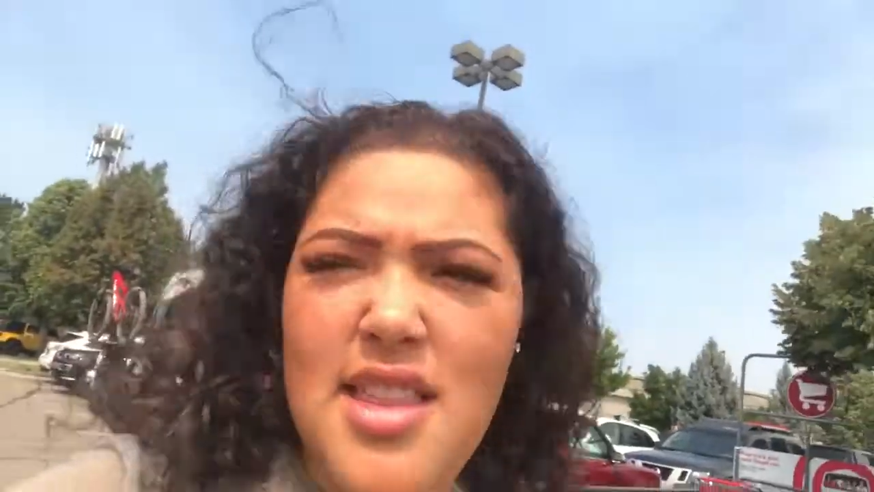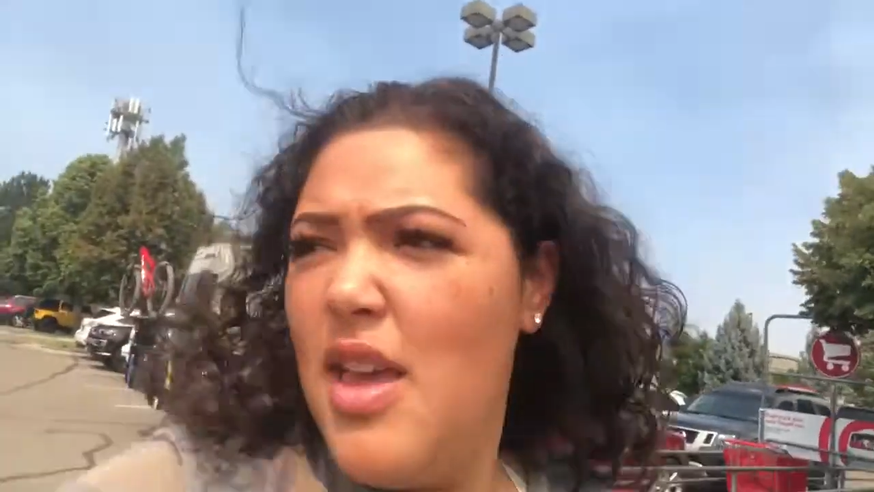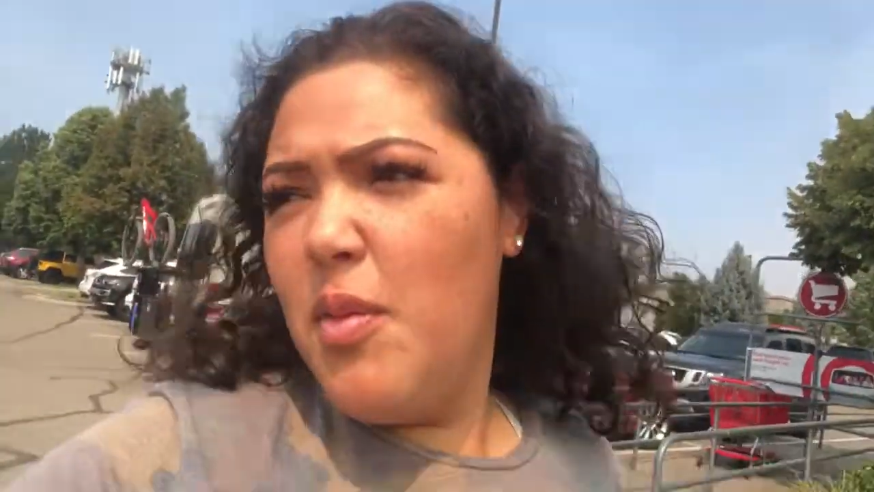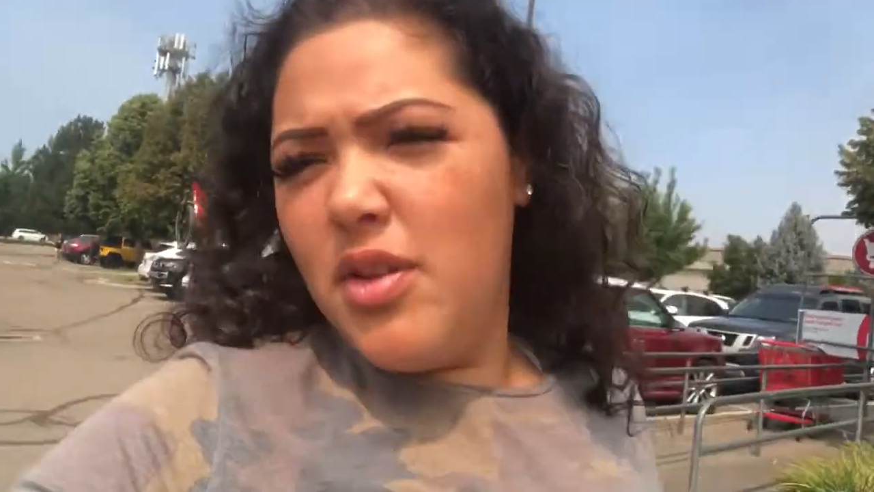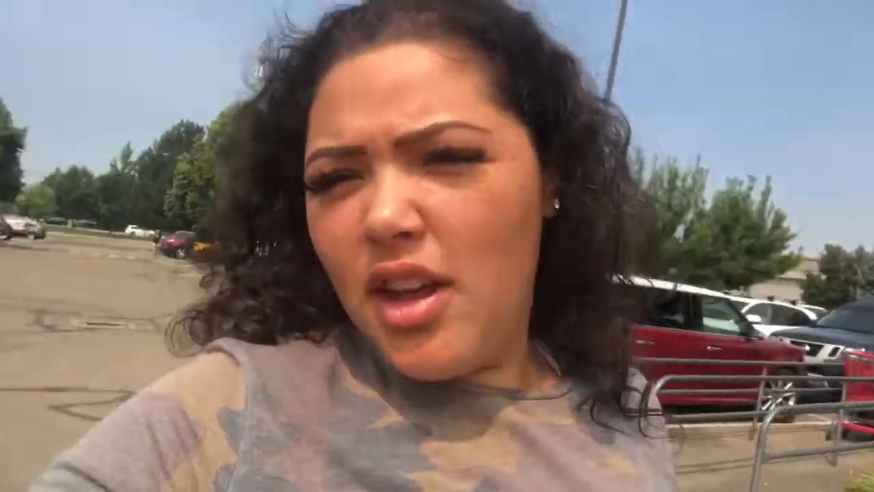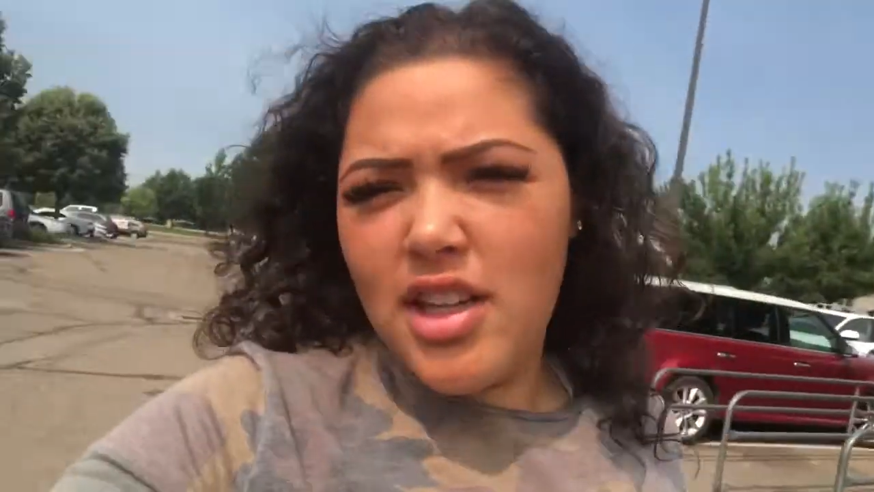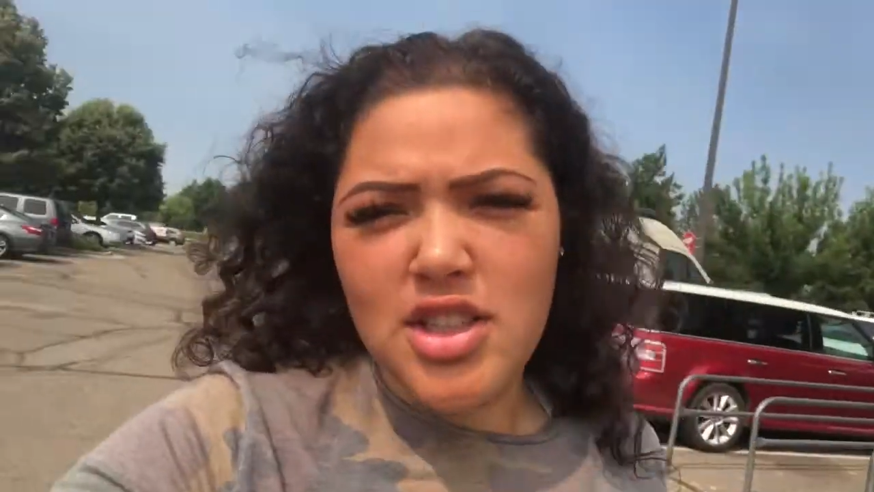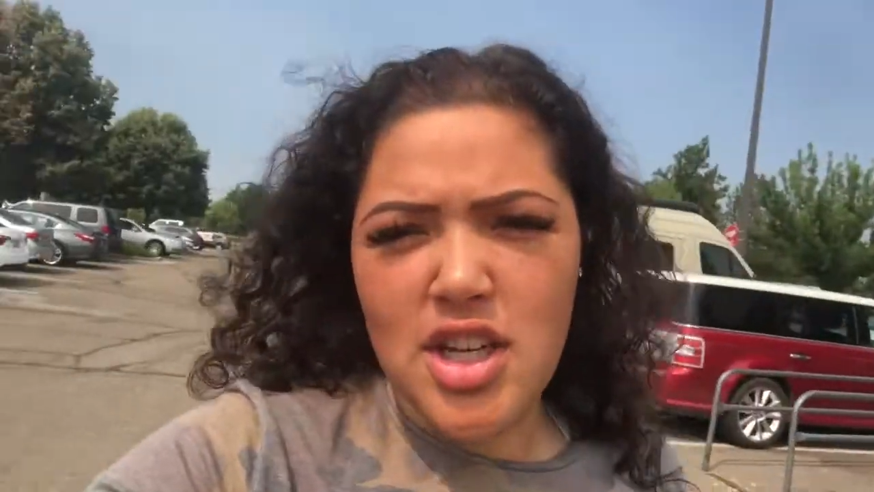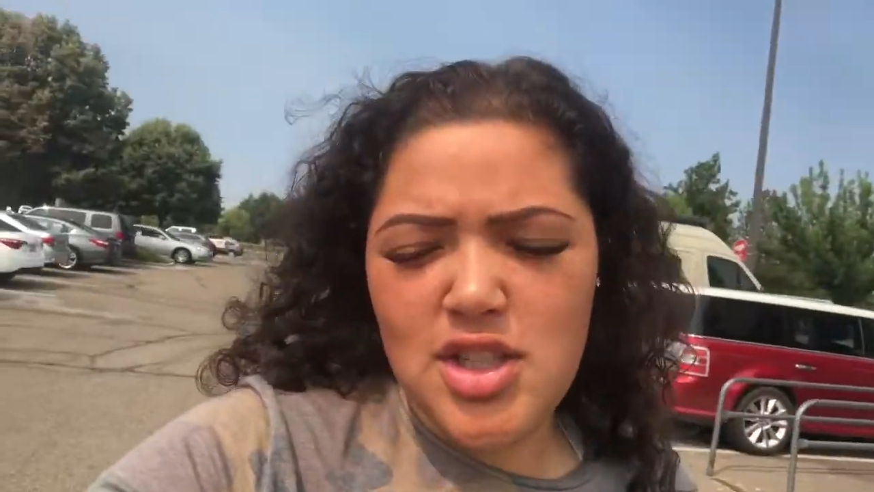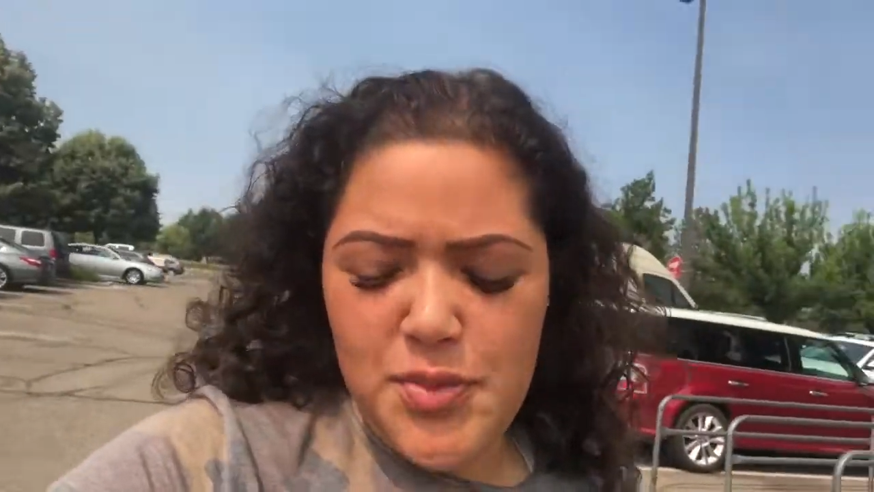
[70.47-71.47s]
they will not
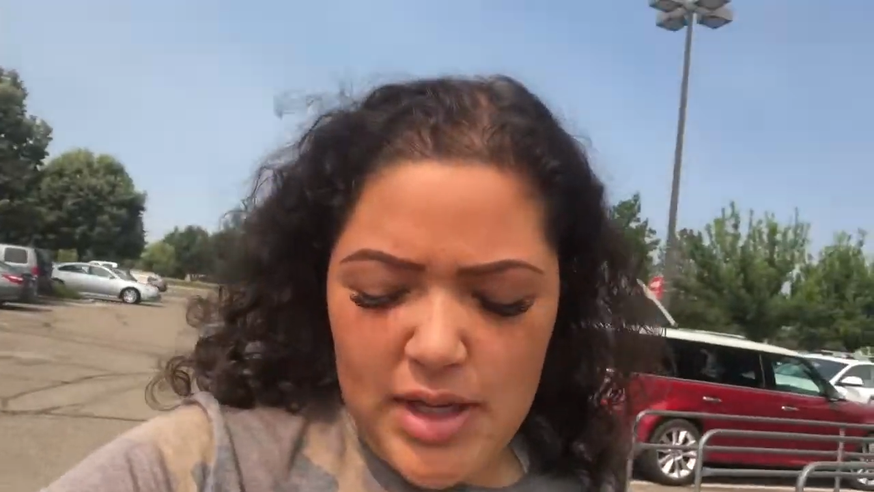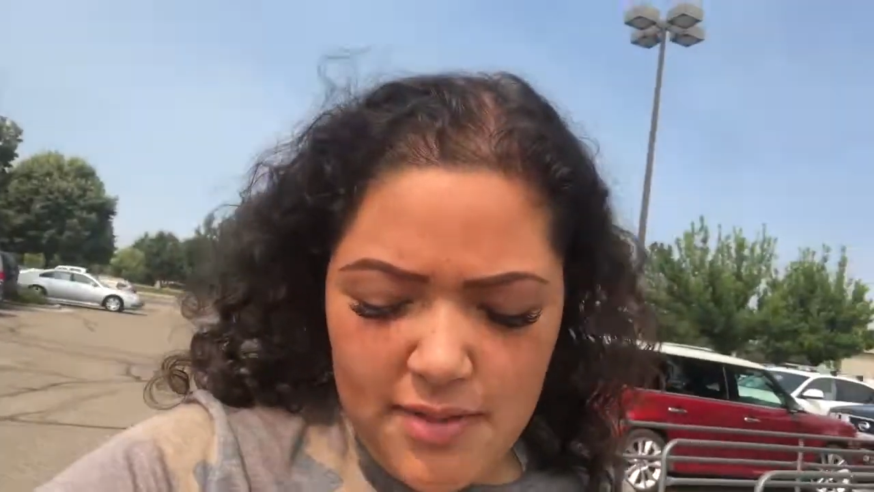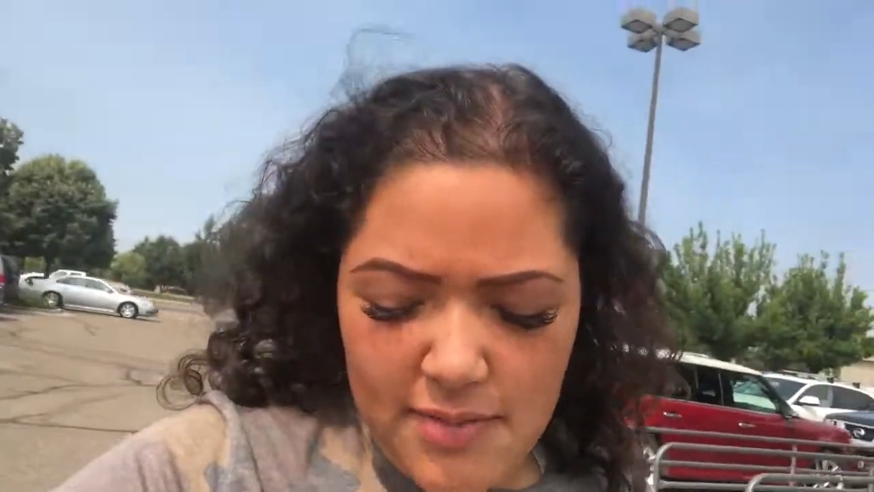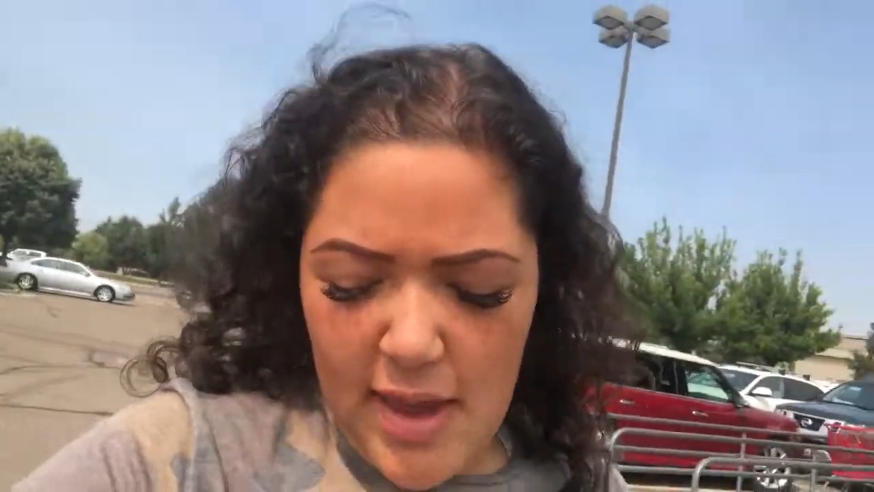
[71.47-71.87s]
judge me.